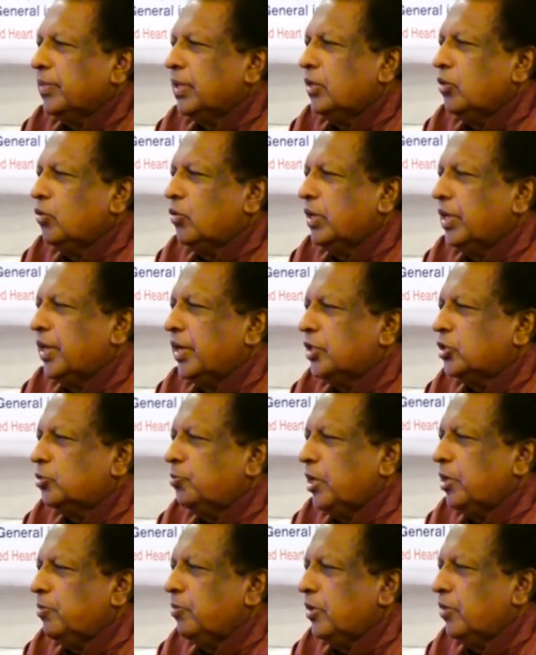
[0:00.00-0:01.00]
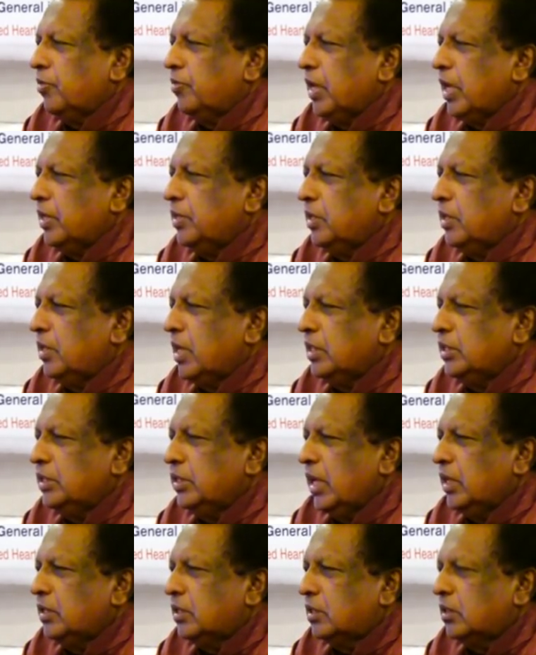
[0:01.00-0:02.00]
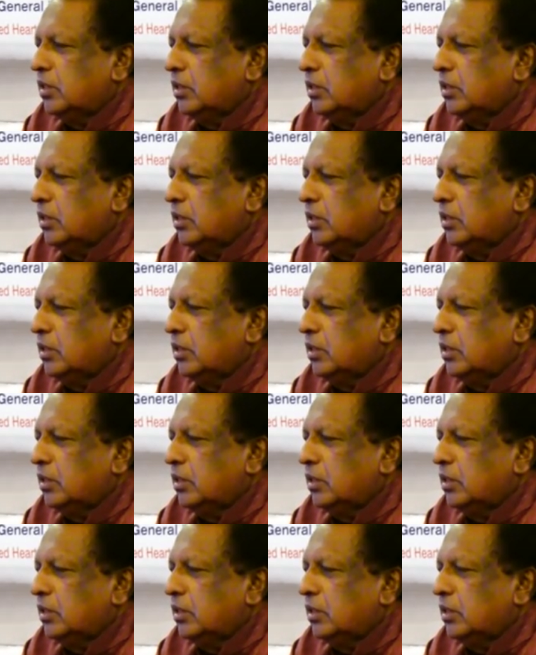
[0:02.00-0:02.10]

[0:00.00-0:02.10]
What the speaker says: nuclear experiment of 1998,